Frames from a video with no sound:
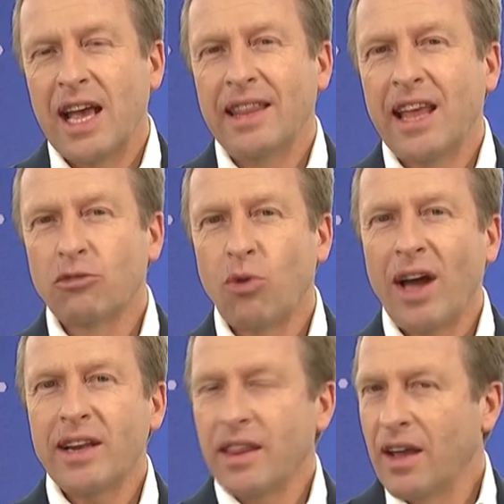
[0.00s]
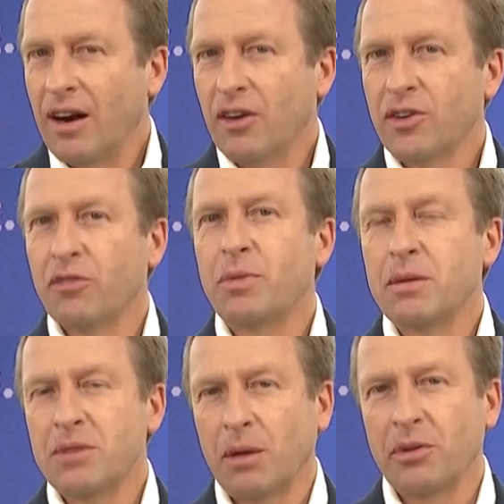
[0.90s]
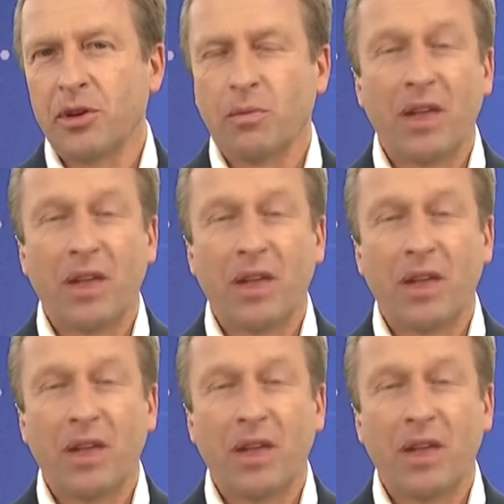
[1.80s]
and they're right in the heart of BMW.